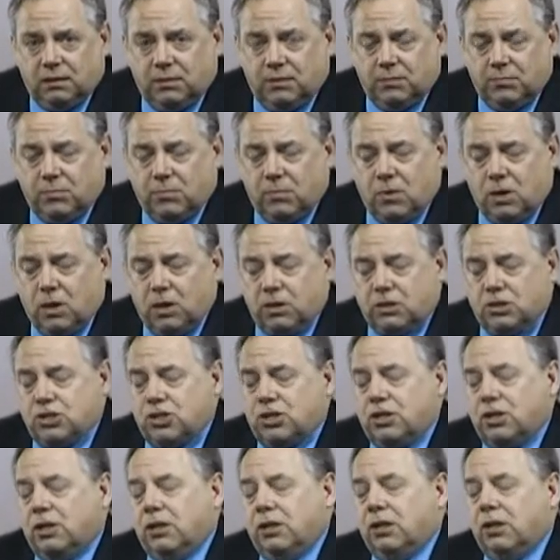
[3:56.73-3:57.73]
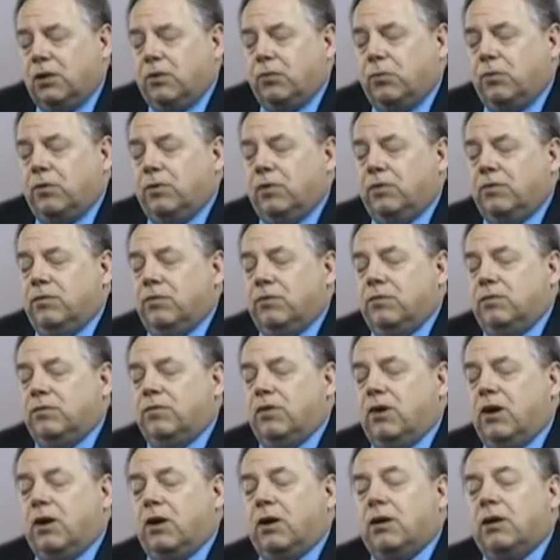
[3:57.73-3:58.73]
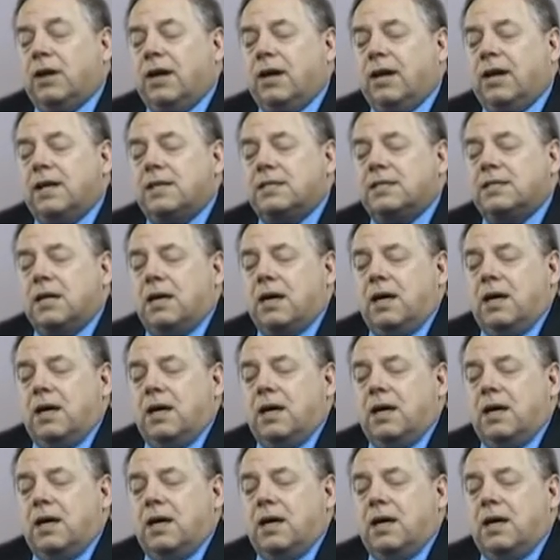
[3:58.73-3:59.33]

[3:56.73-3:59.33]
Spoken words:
March as far as